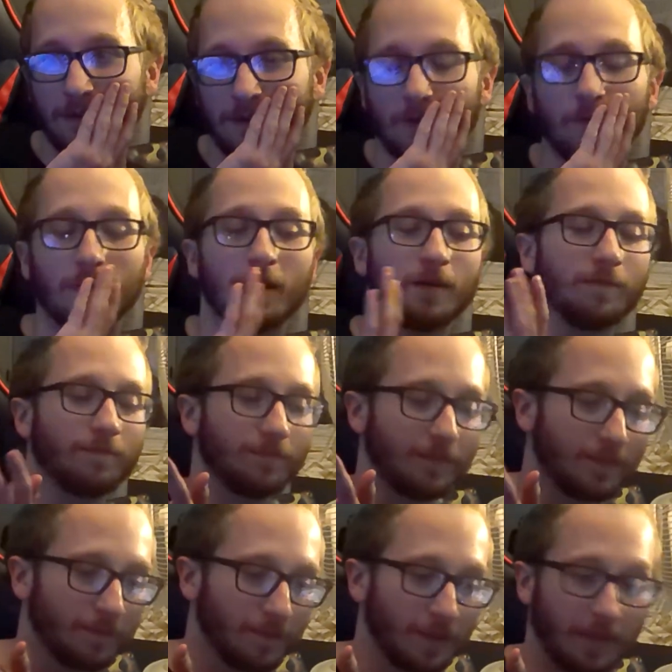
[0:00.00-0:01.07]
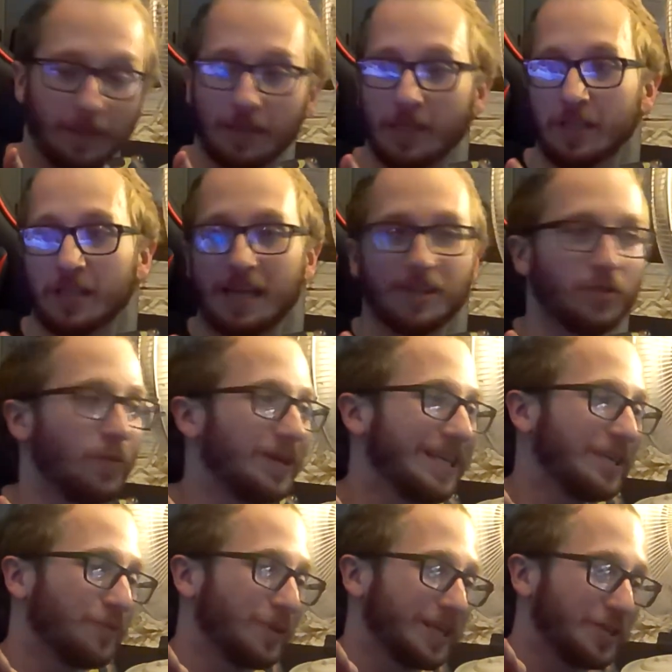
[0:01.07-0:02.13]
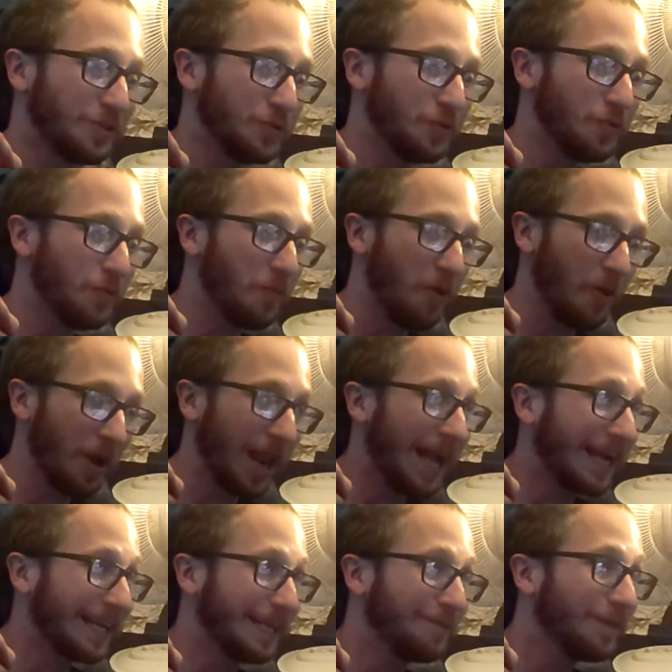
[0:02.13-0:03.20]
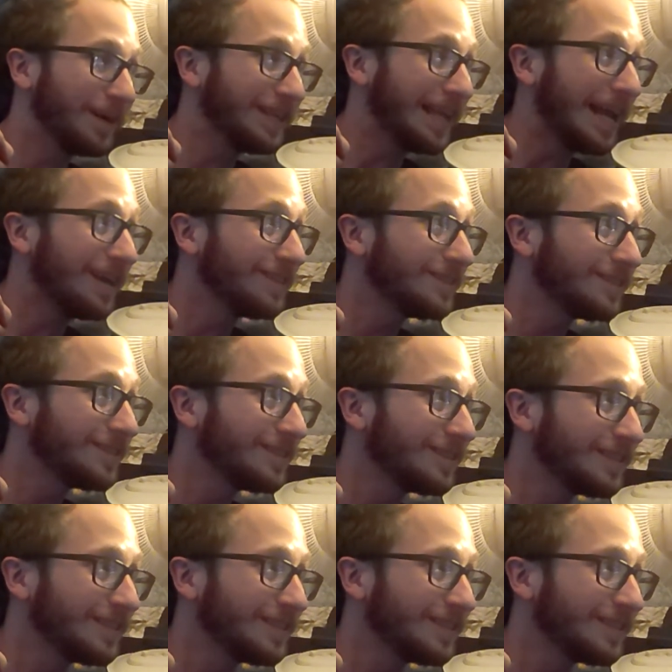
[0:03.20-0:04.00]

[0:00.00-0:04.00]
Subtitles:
Well, in 2022, more likely, but yes.